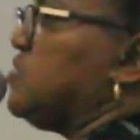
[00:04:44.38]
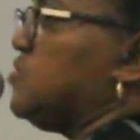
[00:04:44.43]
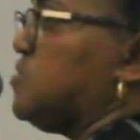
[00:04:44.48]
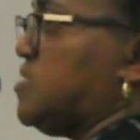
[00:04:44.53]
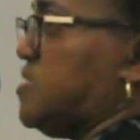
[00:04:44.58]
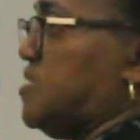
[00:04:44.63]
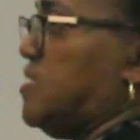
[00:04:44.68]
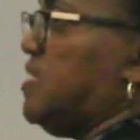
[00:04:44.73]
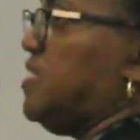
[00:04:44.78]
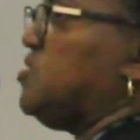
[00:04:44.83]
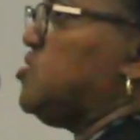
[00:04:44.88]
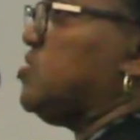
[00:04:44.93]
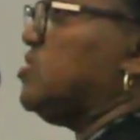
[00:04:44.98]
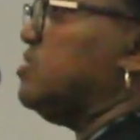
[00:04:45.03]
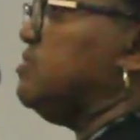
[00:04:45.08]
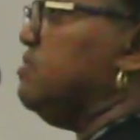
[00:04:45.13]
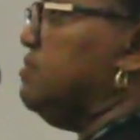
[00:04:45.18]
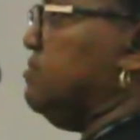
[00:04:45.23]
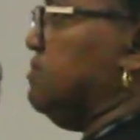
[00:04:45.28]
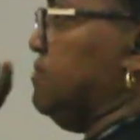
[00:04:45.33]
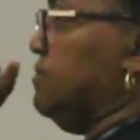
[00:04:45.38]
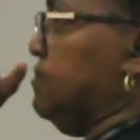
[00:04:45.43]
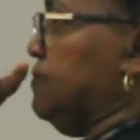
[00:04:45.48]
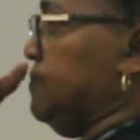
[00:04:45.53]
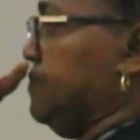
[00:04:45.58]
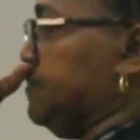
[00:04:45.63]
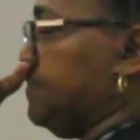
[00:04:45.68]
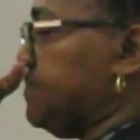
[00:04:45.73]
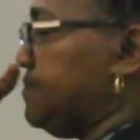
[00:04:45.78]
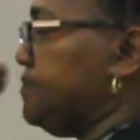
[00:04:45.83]
elucidation.
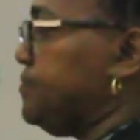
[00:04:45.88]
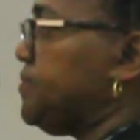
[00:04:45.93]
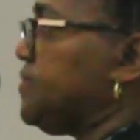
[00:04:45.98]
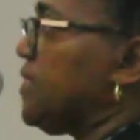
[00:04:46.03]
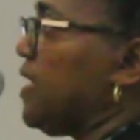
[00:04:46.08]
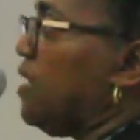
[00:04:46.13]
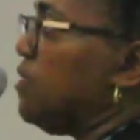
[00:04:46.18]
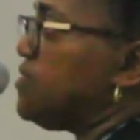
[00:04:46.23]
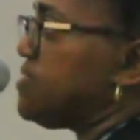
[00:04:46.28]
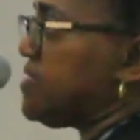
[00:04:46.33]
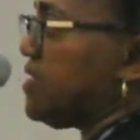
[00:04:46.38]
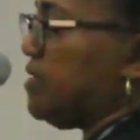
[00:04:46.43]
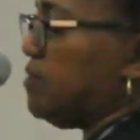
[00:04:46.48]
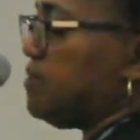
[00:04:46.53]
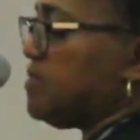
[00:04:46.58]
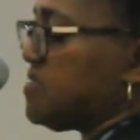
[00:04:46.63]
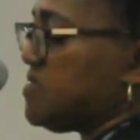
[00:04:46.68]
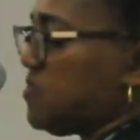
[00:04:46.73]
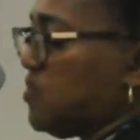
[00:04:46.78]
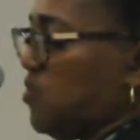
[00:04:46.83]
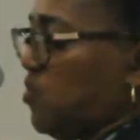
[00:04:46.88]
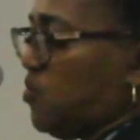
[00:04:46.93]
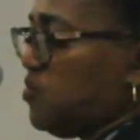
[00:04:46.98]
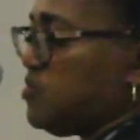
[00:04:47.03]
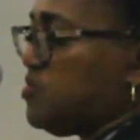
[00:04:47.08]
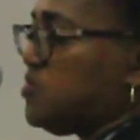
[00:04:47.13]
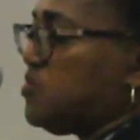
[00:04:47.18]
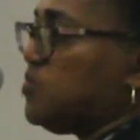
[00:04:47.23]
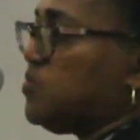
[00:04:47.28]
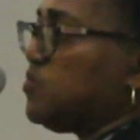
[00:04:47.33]
I was able to
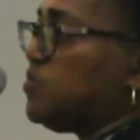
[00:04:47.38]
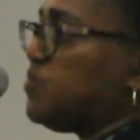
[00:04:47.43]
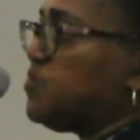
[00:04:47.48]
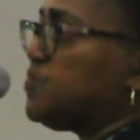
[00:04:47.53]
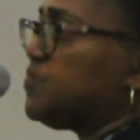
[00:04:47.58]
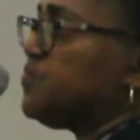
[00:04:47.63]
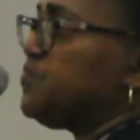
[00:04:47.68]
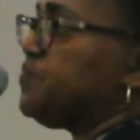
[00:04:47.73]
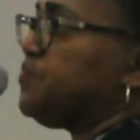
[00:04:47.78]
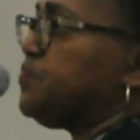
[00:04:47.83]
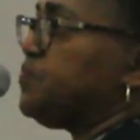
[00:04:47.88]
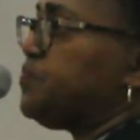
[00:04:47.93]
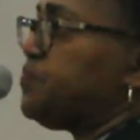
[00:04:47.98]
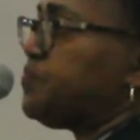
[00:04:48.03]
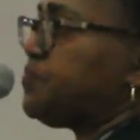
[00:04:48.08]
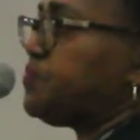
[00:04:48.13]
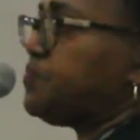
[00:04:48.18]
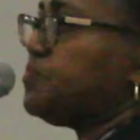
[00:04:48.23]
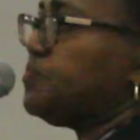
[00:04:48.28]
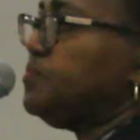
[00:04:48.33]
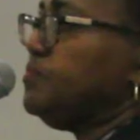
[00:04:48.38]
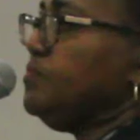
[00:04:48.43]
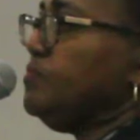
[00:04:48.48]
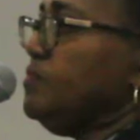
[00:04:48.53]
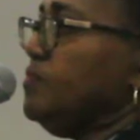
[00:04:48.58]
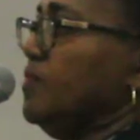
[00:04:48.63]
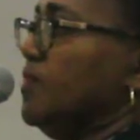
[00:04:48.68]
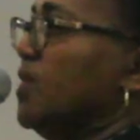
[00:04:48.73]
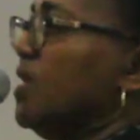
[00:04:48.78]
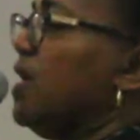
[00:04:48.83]
go to
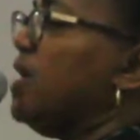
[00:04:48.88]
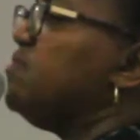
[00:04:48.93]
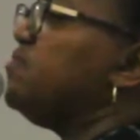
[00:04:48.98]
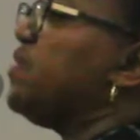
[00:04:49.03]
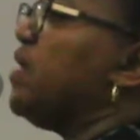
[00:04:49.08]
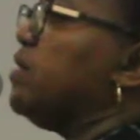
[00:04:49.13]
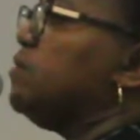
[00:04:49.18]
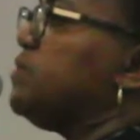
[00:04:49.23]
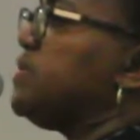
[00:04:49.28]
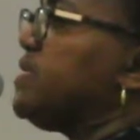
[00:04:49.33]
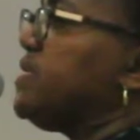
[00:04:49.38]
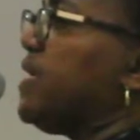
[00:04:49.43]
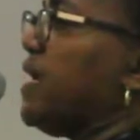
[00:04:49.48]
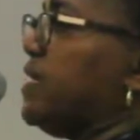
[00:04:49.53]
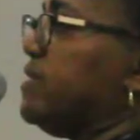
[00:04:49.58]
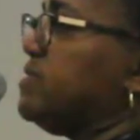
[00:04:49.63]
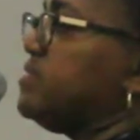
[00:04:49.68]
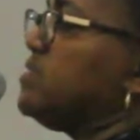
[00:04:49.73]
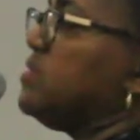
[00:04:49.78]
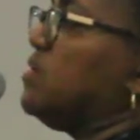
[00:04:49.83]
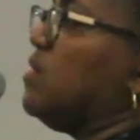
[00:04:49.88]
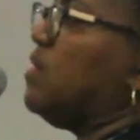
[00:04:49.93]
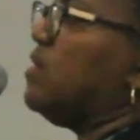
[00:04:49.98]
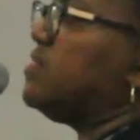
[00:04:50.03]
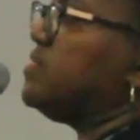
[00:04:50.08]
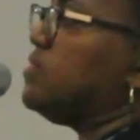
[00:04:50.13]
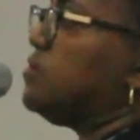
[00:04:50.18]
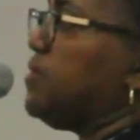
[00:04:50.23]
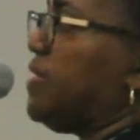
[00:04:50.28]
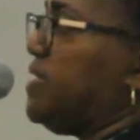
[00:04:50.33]
Environment Canada
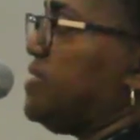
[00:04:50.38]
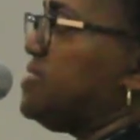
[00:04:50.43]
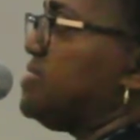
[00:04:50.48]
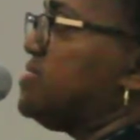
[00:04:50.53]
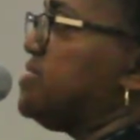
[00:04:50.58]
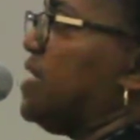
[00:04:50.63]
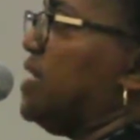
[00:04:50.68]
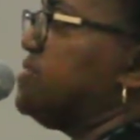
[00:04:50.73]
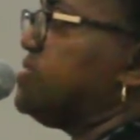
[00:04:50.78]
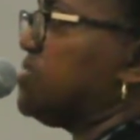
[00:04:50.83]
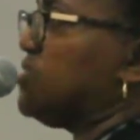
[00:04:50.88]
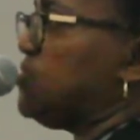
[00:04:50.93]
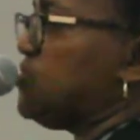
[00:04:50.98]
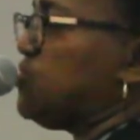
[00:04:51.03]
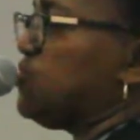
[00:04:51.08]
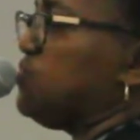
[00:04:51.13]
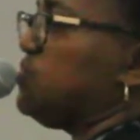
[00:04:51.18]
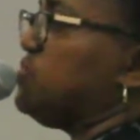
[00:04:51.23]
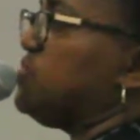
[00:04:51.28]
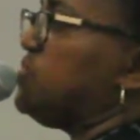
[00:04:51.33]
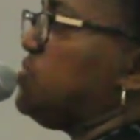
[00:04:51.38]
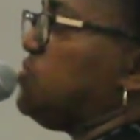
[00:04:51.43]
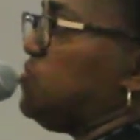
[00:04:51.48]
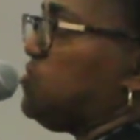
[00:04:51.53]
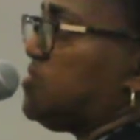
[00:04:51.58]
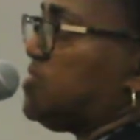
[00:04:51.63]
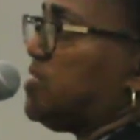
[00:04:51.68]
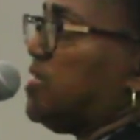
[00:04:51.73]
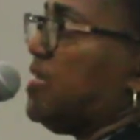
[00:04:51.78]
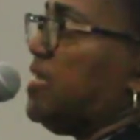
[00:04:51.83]
all the way to Saskatoon to
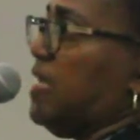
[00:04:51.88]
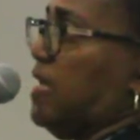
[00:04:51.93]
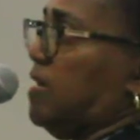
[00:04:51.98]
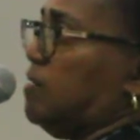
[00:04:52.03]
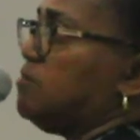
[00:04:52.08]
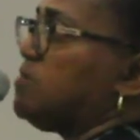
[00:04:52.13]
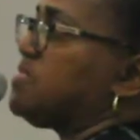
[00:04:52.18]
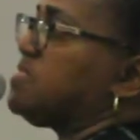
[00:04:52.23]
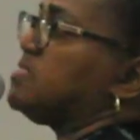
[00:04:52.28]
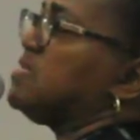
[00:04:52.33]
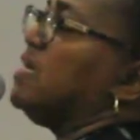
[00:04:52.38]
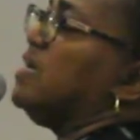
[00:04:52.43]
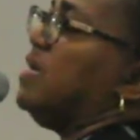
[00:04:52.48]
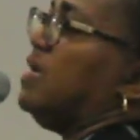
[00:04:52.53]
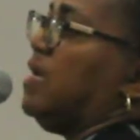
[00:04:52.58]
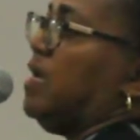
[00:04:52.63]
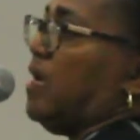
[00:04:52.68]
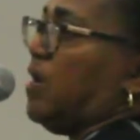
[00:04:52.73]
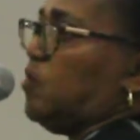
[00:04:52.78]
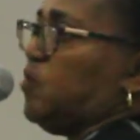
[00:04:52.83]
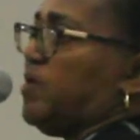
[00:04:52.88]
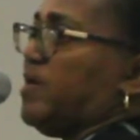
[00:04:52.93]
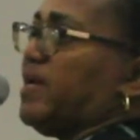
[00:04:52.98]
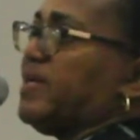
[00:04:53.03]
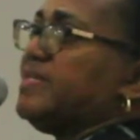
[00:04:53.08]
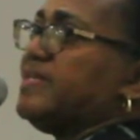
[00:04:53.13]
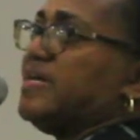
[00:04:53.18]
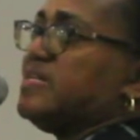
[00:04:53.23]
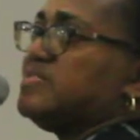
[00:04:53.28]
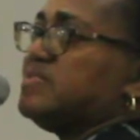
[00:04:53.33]
use their labs. We
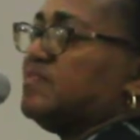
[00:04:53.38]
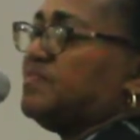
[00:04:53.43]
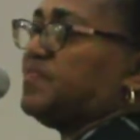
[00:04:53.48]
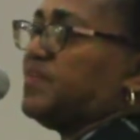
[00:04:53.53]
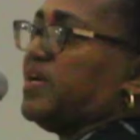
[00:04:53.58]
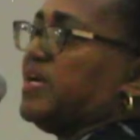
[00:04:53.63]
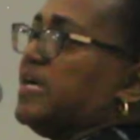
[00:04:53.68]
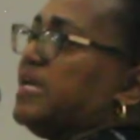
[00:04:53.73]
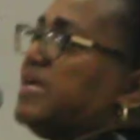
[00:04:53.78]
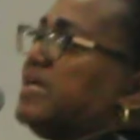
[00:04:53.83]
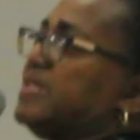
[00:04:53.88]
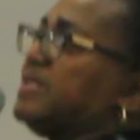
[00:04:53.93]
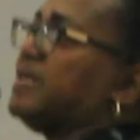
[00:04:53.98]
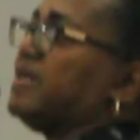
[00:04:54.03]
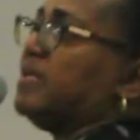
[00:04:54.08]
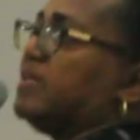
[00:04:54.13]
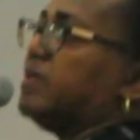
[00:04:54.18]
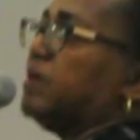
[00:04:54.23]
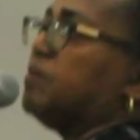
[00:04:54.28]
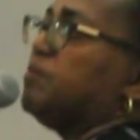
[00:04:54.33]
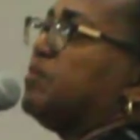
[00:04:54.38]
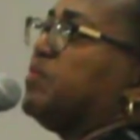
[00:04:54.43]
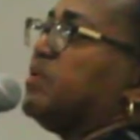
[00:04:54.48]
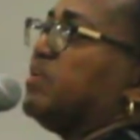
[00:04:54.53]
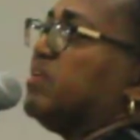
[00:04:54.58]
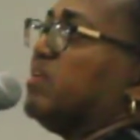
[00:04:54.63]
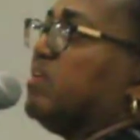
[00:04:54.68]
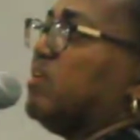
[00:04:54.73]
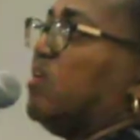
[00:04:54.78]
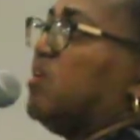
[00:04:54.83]
identified a
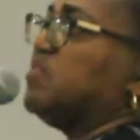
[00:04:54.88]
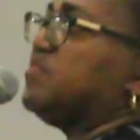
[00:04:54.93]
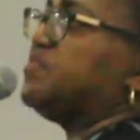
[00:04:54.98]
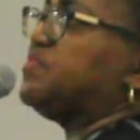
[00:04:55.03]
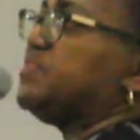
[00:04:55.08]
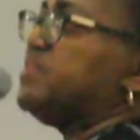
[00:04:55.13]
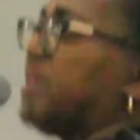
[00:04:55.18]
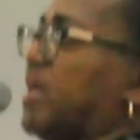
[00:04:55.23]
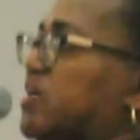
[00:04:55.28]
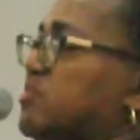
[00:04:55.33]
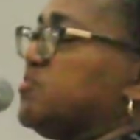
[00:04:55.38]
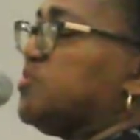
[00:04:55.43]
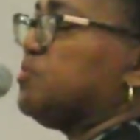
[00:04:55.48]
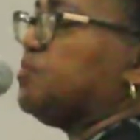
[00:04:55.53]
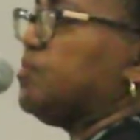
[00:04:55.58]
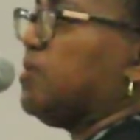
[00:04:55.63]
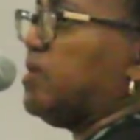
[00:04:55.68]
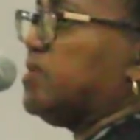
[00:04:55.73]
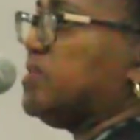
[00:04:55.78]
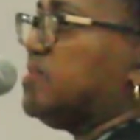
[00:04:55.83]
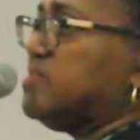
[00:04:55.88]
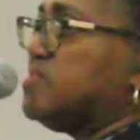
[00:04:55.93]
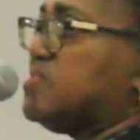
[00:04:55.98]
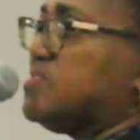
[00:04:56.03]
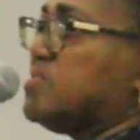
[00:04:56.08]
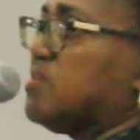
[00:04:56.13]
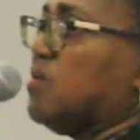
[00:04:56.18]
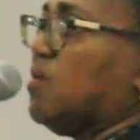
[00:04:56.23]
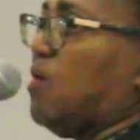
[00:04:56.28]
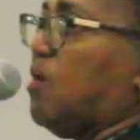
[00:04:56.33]
number of natural
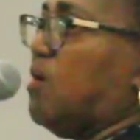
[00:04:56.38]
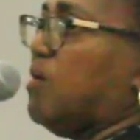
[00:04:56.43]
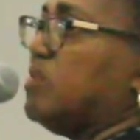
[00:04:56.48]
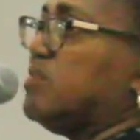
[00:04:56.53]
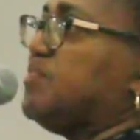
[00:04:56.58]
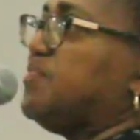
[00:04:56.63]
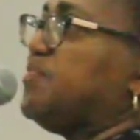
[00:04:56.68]
products called